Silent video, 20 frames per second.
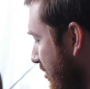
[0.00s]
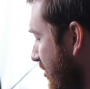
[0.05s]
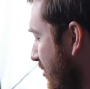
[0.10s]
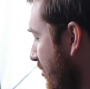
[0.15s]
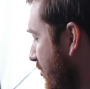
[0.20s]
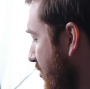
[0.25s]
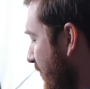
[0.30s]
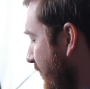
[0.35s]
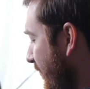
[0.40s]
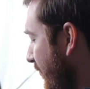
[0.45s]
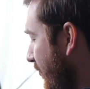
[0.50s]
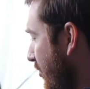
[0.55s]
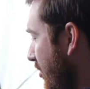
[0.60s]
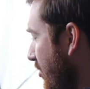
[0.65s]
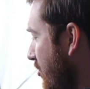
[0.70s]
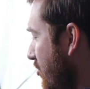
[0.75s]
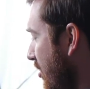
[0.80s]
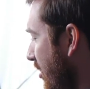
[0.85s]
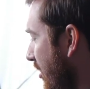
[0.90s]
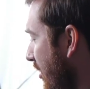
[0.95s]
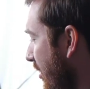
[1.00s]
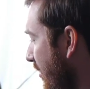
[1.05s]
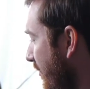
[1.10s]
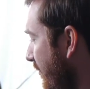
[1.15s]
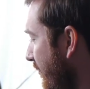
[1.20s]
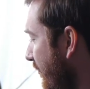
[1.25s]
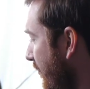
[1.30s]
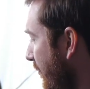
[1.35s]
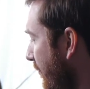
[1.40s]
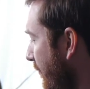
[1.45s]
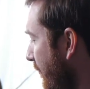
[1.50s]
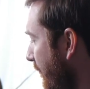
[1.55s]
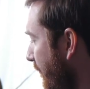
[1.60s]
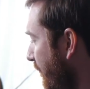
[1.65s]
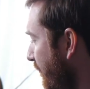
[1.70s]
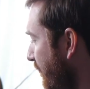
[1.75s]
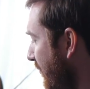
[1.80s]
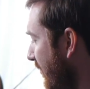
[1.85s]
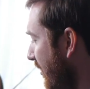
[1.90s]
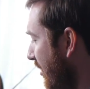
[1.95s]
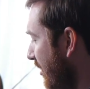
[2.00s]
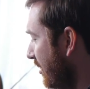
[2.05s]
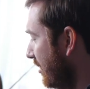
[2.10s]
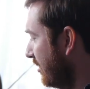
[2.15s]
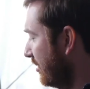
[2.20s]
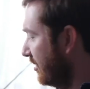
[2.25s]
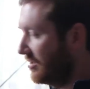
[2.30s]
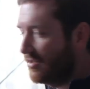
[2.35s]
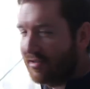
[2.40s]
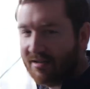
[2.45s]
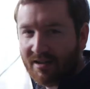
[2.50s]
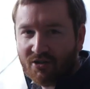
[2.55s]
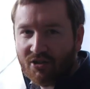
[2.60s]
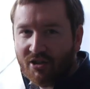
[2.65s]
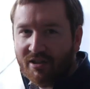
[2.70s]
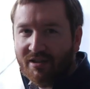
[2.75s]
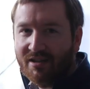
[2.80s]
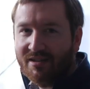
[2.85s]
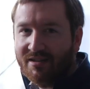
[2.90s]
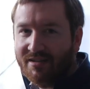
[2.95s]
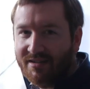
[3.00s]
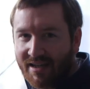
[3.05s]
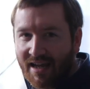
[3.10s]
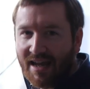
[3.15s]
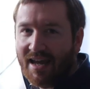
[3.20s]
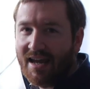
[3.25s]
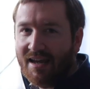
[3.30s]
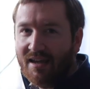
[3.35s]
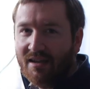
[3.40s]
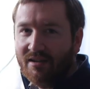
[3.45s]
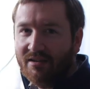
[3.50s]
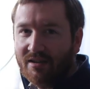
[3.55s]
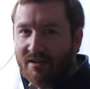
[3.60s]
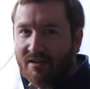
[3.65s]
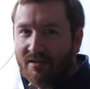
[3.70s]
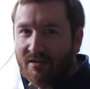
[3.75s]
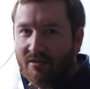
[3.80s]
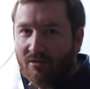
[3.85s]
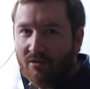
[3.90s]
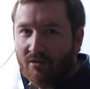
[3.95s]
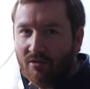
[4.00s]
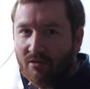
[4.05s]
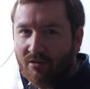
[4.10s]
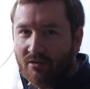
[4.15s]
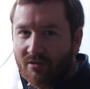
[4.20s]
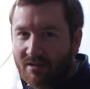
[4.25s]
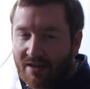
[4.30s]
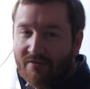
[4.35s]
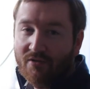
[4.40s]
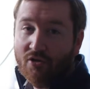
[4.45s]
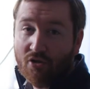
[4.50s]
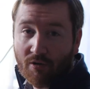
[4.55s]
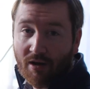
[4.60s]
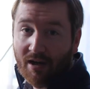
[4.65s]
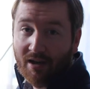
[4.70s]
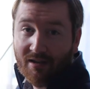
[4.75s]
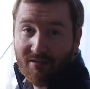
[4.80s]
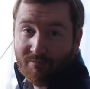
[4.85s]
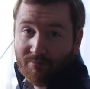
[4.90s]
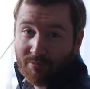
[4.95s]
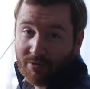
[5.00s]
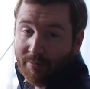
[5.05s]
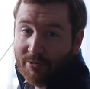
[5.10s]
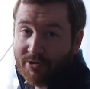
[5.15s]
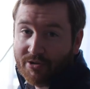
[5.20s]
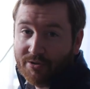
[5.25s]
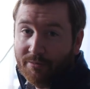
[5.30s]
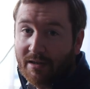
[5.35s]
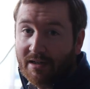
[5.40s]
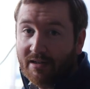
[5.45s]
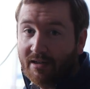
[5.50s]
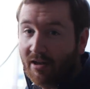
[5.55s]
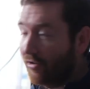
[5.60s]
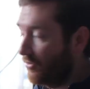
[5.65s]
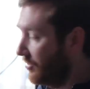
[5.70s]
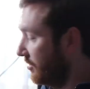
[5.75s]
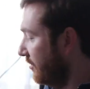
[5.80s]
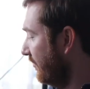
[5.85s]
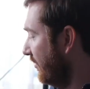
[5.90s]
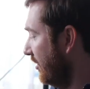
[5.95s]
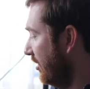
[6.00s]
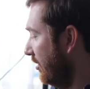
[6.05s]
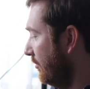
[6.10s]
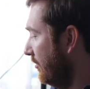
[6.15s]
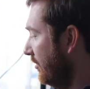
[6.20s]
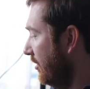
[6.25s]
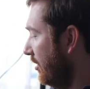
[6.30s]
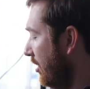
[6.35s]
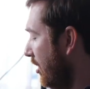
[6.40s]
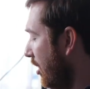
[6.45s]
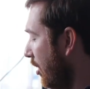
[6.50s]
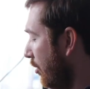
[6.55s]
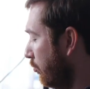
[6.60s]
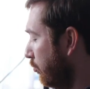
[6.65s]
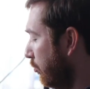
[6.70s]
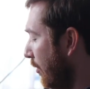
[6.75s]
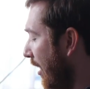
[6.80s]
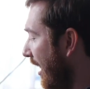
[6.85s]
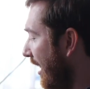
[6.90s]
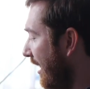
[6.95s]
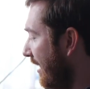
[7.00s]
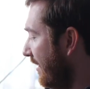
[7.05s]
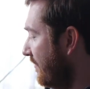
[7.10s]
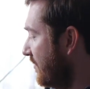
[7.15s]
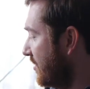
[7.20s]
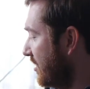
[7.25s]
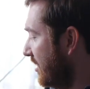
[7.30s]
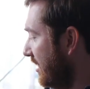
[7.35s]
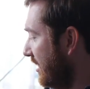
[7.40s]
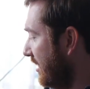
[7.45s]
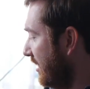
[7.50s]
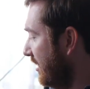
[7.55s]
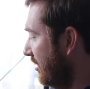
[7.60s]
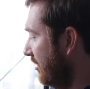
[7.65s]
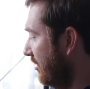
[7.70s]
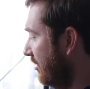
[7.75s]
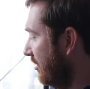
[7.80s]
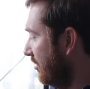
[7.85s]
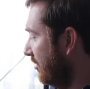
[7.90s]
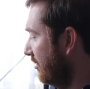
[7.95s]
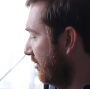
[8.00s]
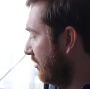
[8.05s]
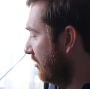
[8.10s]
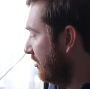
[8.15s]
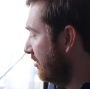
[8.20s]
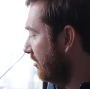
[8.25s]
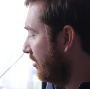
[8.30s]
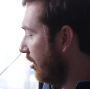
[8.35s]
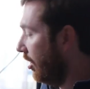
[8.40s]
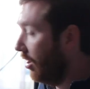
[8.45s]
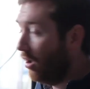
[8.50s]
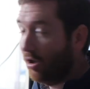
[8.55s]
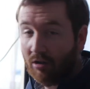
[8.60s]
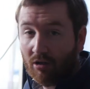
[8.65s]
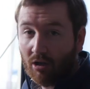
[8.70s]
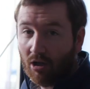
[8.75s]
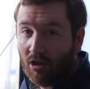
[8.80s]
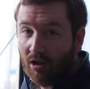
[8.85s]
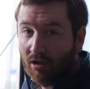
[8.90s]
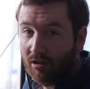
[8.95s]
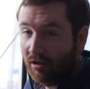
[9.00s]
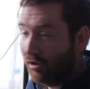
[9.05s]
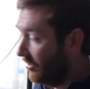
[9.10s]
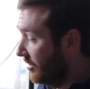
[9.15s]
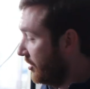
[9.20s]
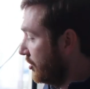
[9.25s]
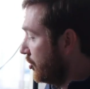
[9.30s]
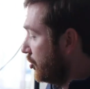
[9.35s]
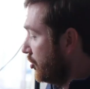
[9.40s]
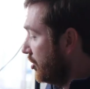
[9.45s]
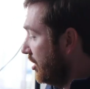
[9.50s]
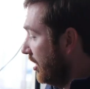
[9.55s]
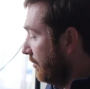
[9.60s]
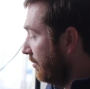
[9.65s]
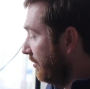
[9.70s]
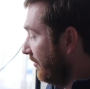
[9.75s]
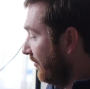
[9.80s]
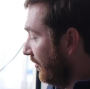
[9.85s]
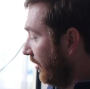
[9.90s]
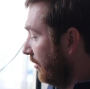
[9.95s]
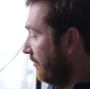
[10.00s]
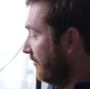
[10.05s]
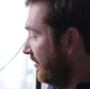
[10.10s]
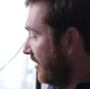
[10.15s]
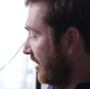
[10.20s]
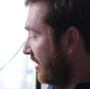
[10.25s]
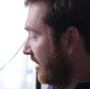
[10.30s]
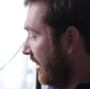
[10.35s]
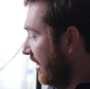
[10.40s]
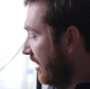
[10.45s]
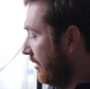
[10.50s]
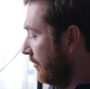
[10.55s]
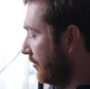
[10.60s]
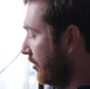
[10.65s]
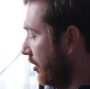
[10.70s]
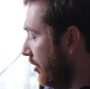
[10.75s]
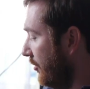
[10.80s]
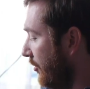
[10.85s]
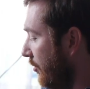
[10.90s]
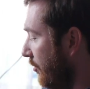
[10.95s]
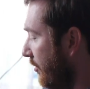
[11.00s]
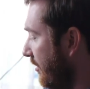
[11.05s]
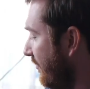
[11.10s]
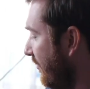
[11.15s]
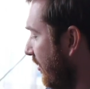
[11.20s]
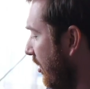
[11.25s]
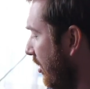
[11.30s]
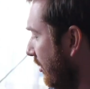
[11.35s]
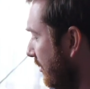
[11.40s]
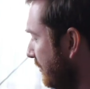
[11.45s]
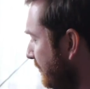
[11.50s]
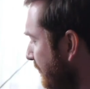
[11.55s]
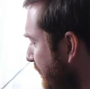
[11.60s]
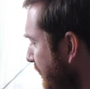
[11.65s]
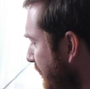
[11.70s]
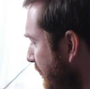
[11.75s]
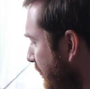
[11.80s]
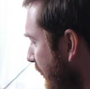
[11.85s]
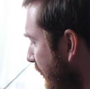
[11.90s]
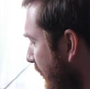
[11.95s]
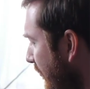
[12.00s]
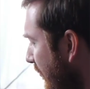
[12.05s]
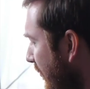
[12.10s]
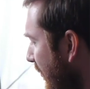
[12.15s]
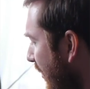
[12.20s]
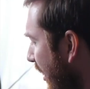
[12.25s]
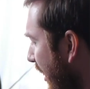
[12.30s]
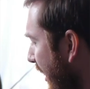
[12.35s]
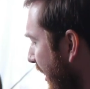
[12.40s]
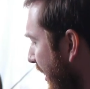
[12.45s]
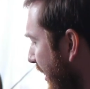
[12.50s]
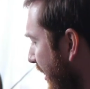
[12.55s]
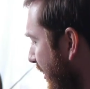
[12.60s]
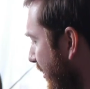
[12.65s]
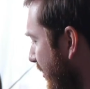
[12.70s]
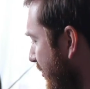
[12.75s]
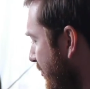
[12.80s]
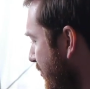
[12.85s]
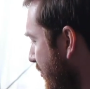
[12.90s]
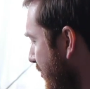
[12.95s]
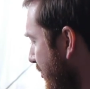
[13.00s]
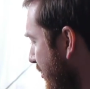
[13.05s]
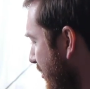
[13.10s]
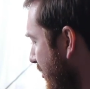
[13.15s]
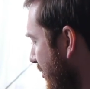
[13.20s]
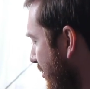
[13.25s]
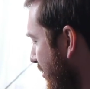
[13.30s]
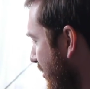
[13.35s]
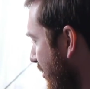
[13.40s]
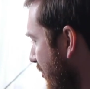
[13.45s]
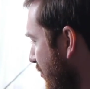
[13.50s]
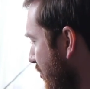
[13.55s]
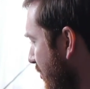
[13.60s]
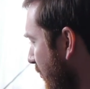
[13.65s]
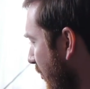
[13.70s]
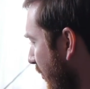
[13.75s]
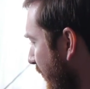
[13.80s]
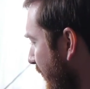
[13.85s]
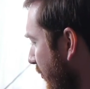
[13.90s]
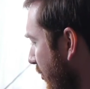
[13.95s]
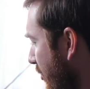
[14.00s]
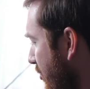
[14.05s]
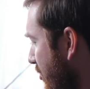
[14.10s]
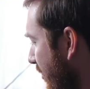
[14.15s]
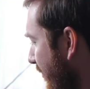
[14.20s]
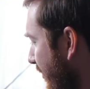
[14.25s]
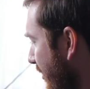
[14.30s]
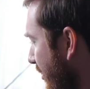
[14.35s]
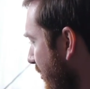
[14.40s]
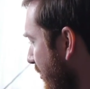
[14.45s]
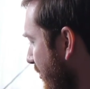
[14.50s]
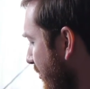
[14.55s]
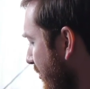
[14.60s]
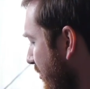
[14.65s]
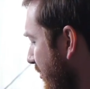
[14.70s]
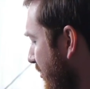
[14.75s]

Here's some footage of... This is actually the day that David Tran, pretty much the main character in the film, arrives in Hong Kong on this ship from Vietnam called the Hoi Phong. And here's some more footage of it.